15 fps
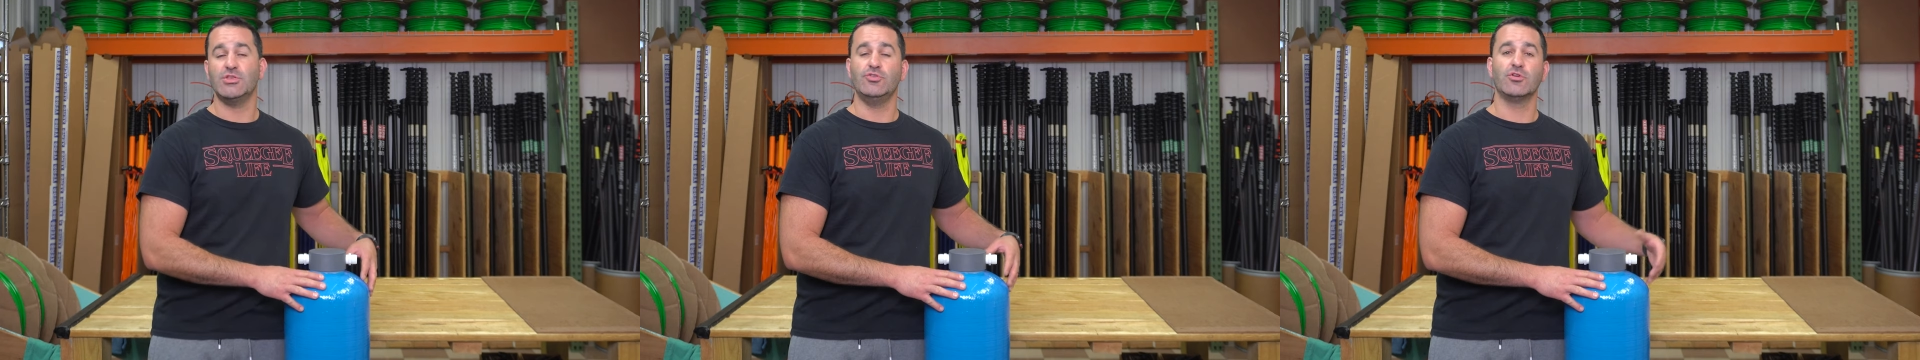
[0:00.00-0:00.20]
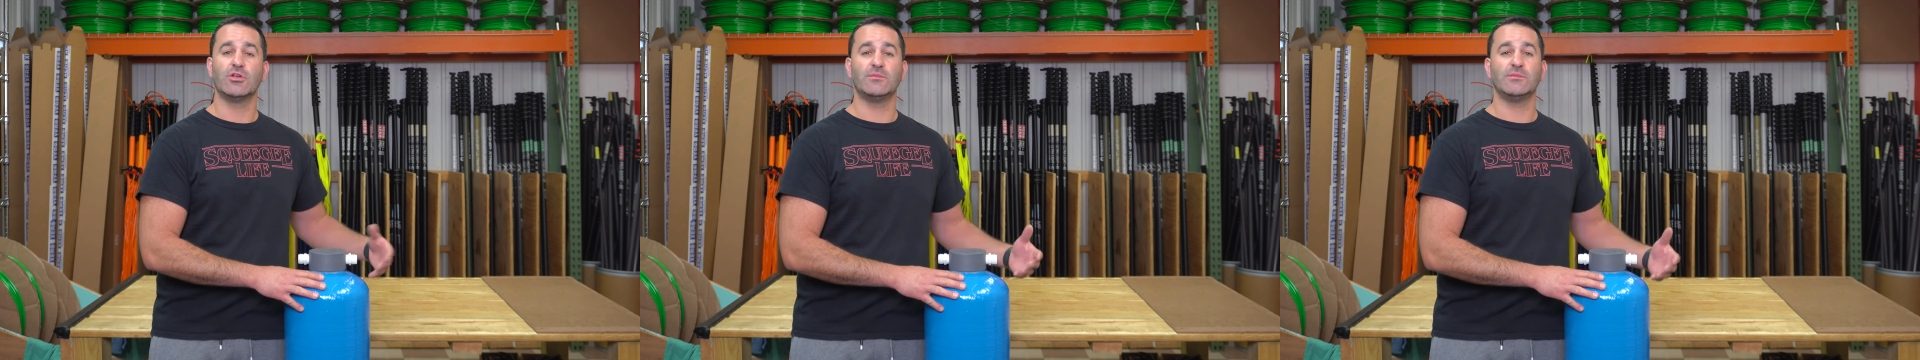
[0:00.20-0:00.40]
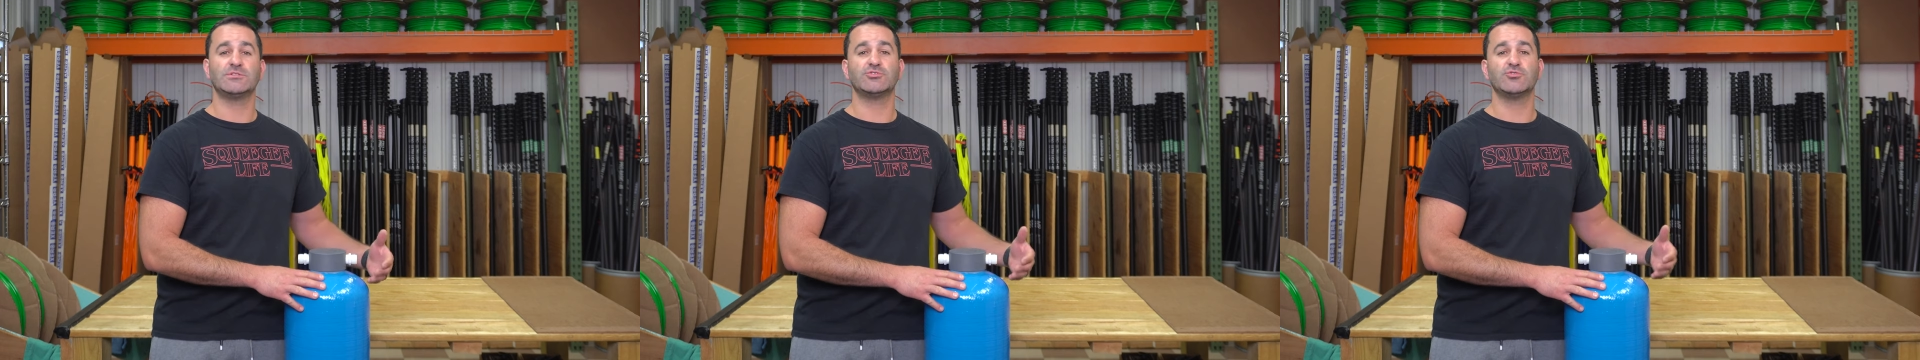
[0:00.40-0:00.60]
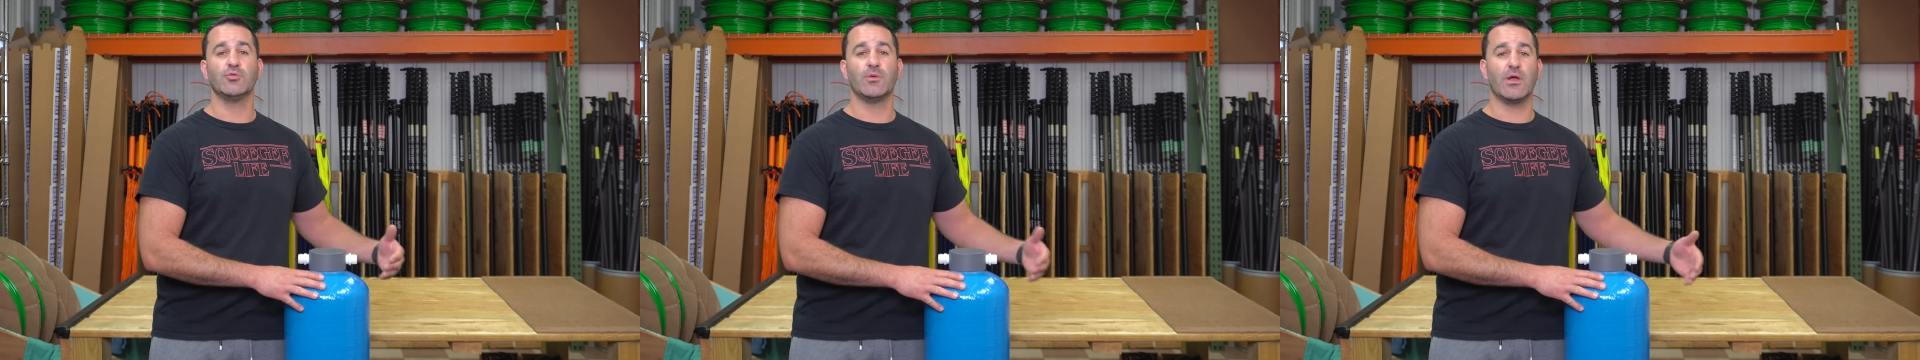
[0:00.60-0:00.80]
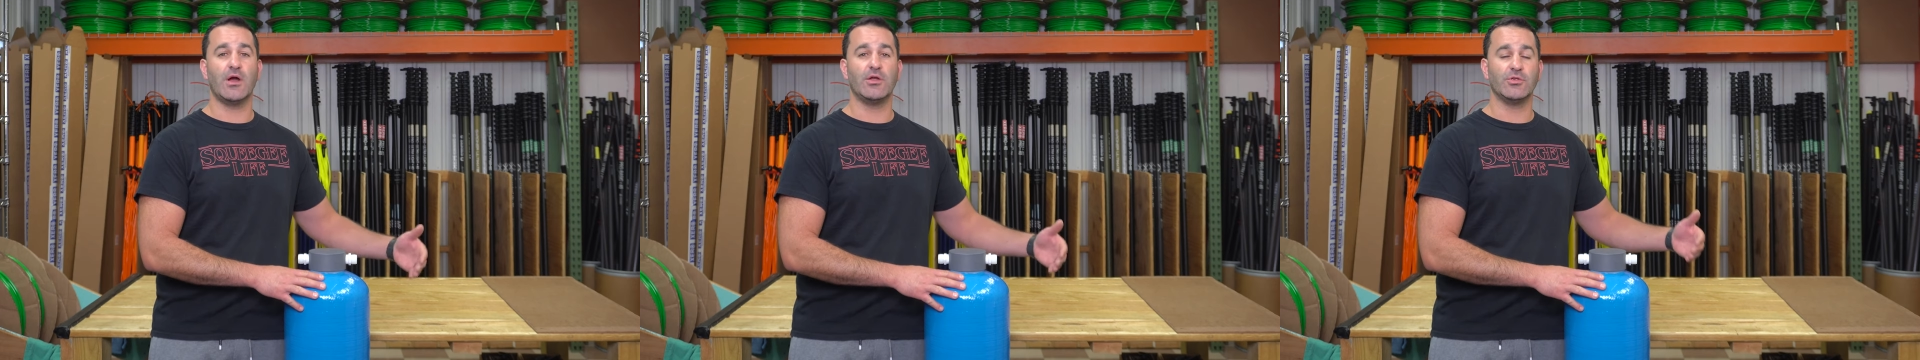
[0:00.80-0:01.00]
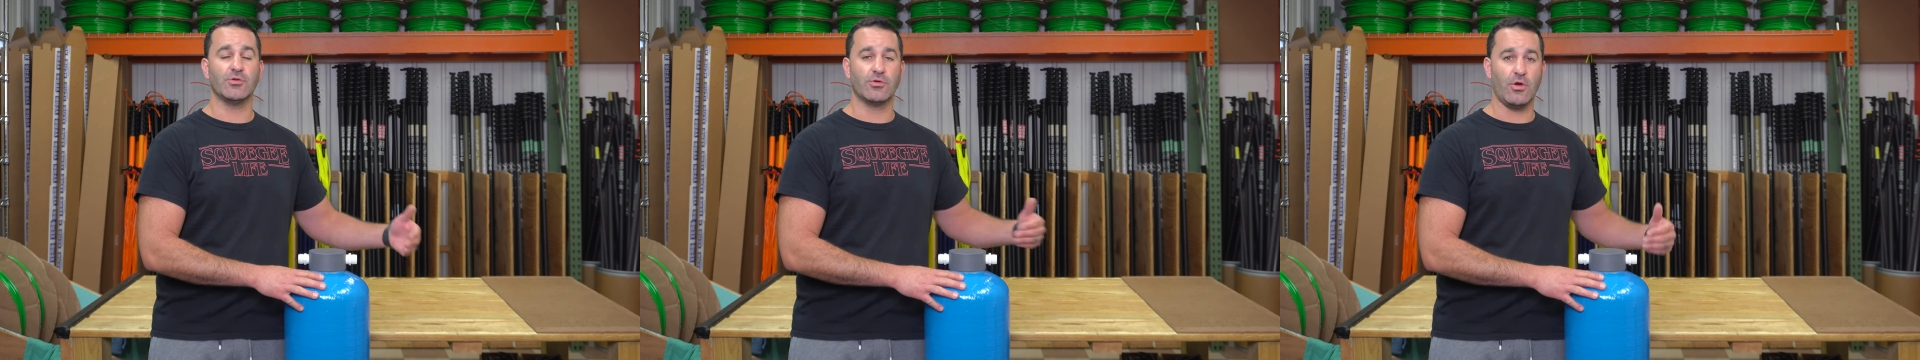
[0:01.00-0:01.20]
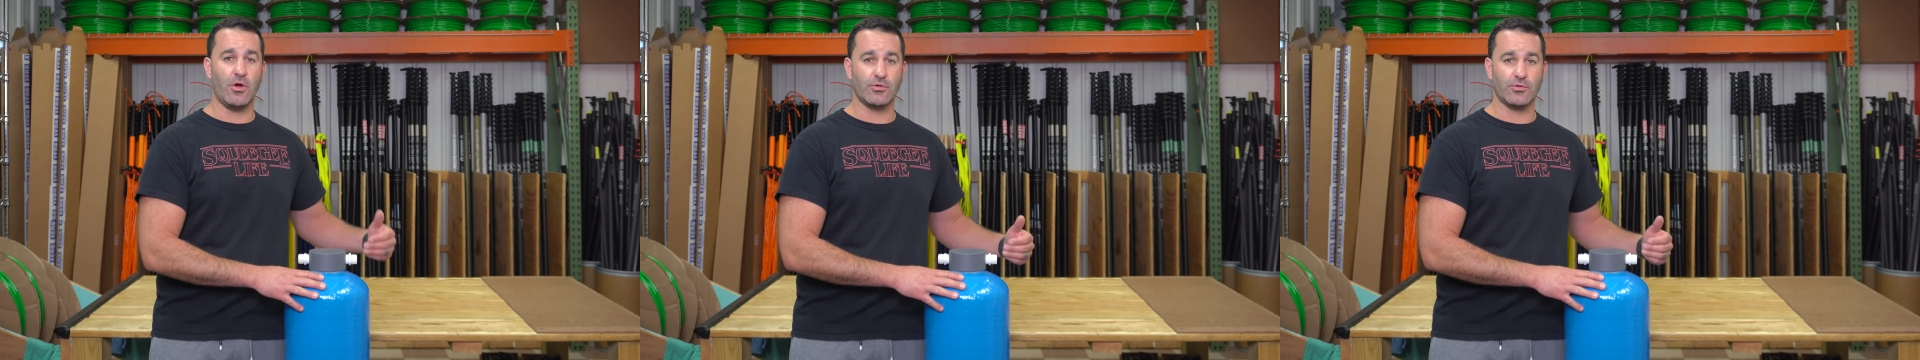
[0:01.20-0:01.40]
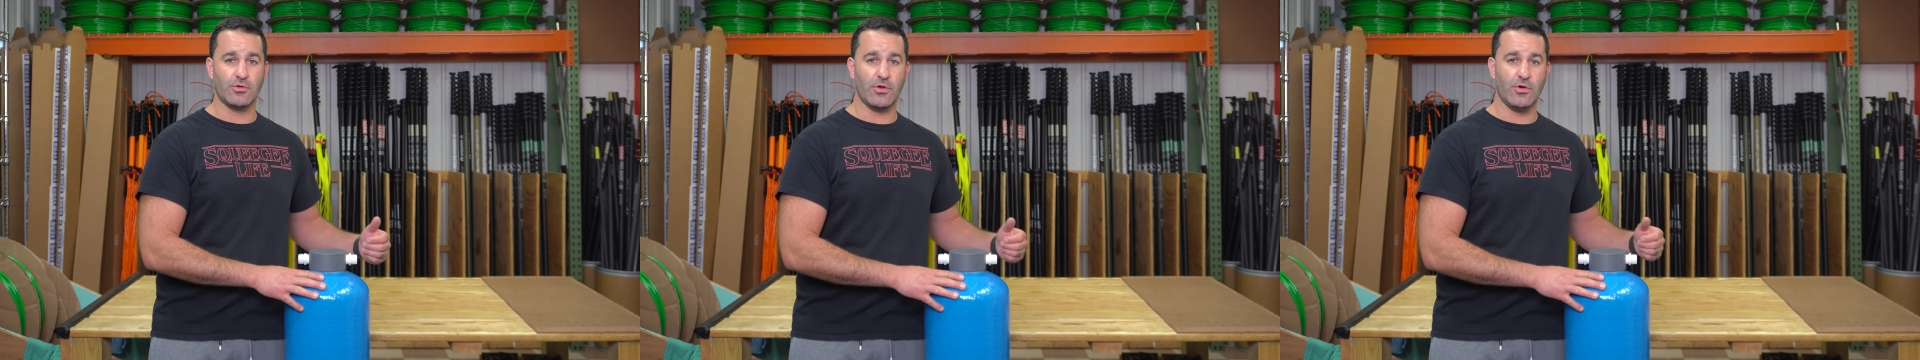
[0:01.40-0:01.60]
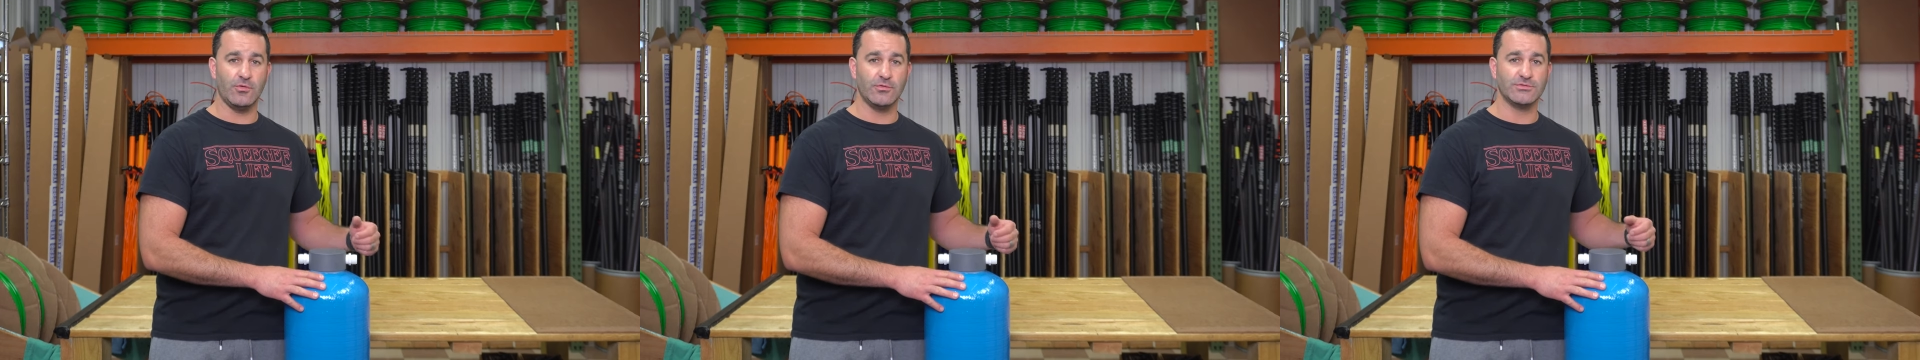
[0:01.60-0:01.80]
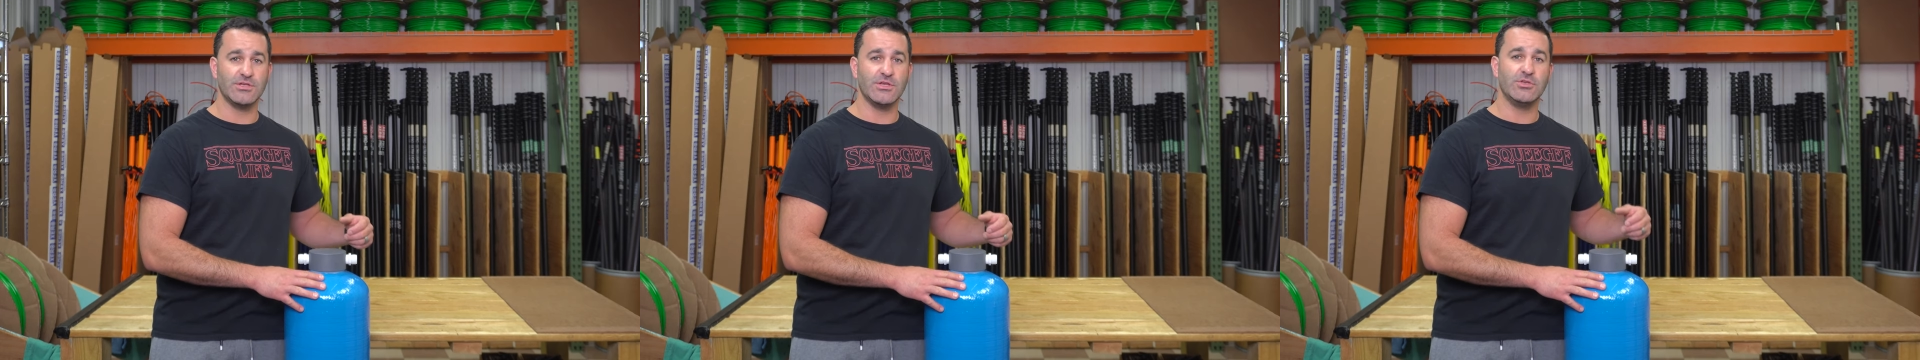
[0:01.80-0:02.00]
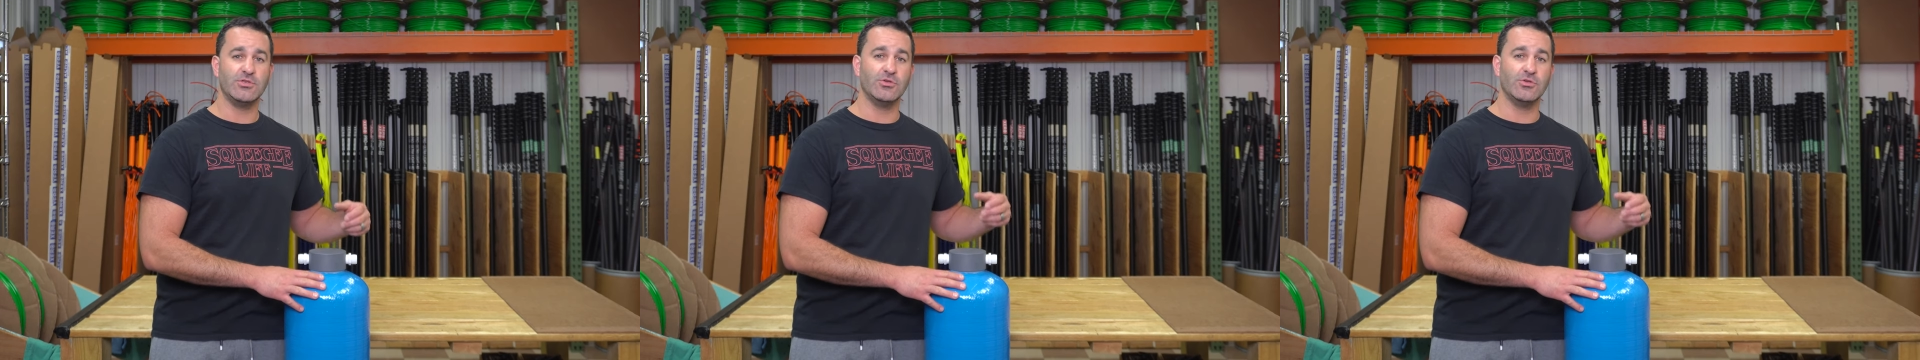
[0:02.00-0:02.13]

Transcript: you're going to be screwing on your garden hose.